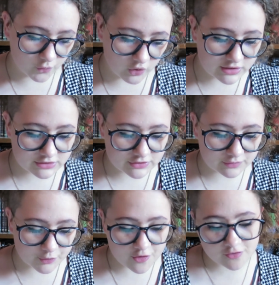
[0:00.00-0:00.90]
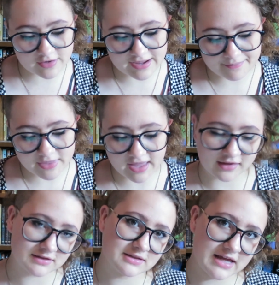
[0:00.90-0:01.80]
what program
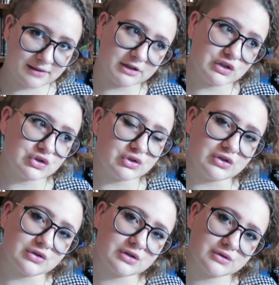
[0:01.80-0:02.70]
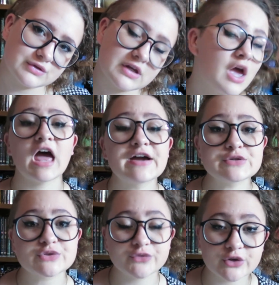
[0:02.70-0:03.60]
and tablet do you use? I
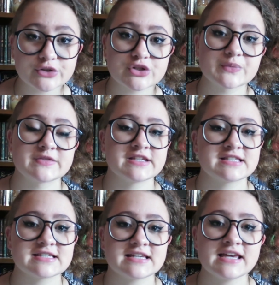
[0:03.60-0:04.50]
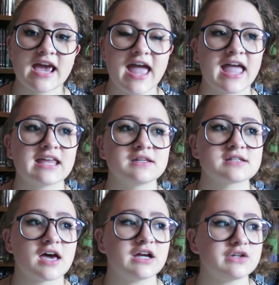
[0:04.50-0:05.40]
use Photoshop CC and
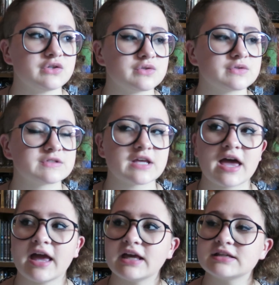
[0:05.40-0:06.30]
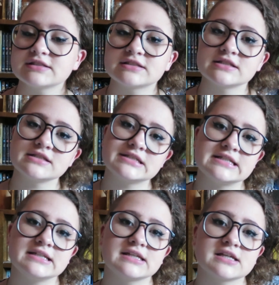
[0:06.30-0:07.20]
I use a
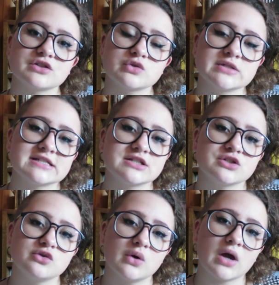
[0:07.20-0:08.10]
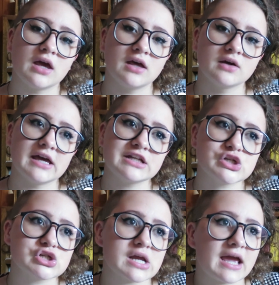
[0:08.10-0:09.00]
Cintiq
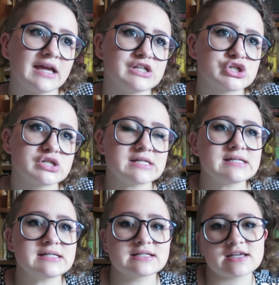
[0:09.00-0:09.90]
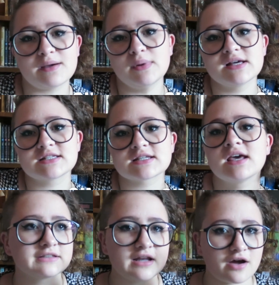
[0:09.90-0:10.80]
22-inch HD tablet.
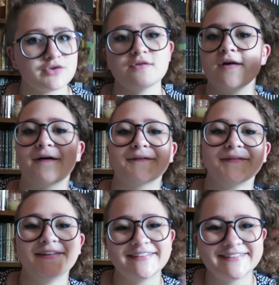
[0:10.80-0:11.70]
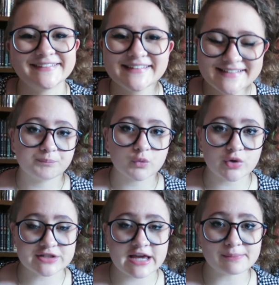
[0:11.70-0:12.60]
Now you know.
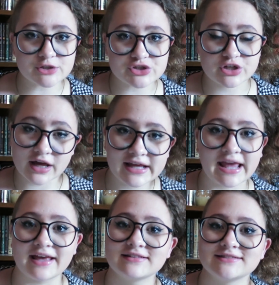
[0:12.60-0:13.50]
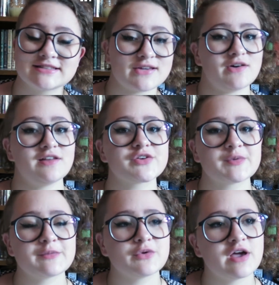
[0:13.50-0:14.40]
What tablet should I get? So a lot of
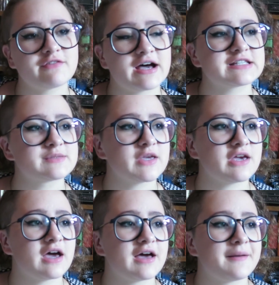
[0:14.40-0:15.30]
people have asked me